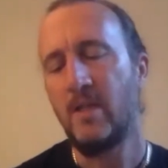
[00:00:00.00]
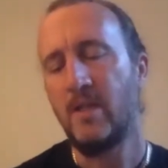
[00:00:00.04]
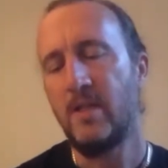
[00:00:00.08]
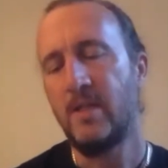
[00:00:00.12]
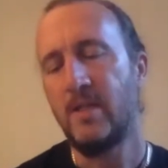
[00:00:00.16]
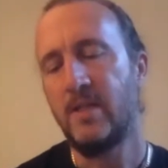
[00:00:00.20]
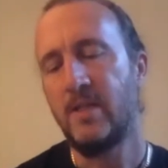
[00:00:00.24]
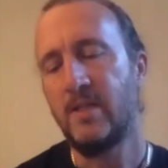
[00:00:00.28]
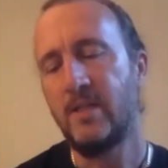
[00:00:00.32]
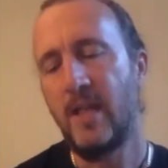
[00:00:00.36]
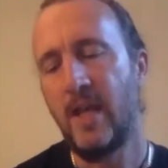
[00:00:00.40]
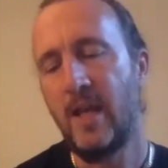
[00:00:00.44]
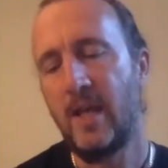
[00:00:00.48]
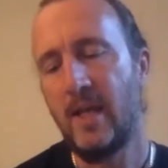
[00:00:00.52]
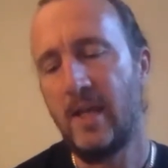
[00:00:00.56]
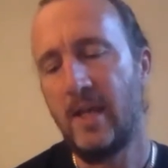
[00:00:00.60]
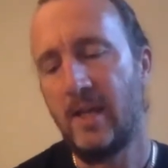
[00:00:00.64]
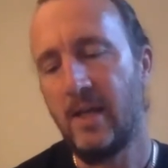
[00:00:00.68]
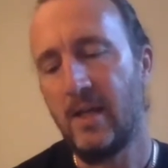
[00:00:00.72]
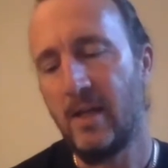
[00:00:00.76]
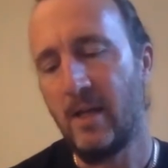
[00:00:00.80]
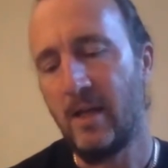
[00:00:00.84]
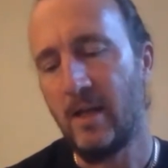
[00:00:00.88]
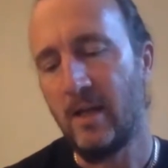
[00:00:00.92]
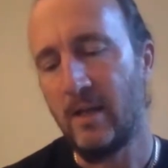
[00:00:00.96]
state
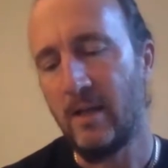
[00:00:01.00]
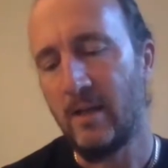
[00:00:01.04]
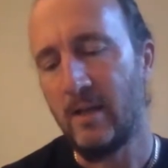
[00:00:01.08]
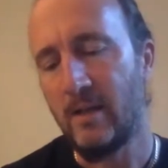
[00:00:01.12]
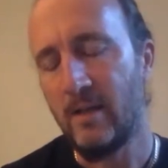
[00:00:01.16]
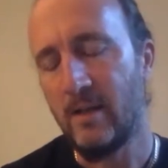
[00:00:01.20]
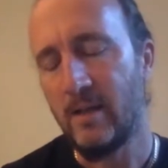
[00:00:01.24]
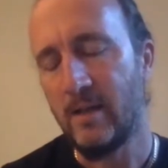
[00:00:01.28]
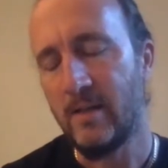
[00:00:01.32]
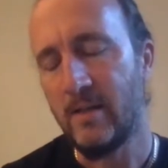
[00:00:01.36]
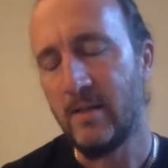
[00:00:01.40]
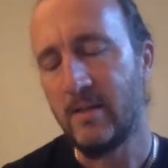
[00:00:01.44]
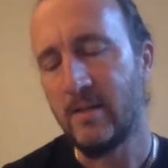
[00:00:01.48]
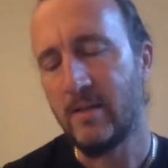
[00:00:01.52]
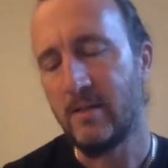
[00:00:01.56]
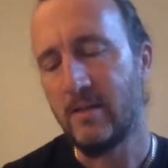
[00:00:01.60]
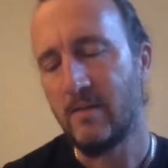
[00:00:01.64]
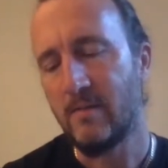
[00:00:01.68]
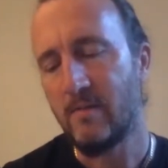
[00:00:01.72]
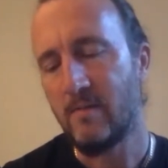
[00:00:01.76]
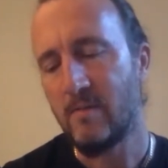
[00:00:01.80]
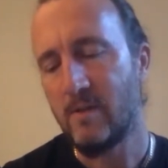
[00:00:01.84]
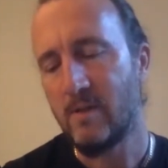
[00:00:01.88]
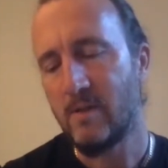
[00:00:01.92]
and this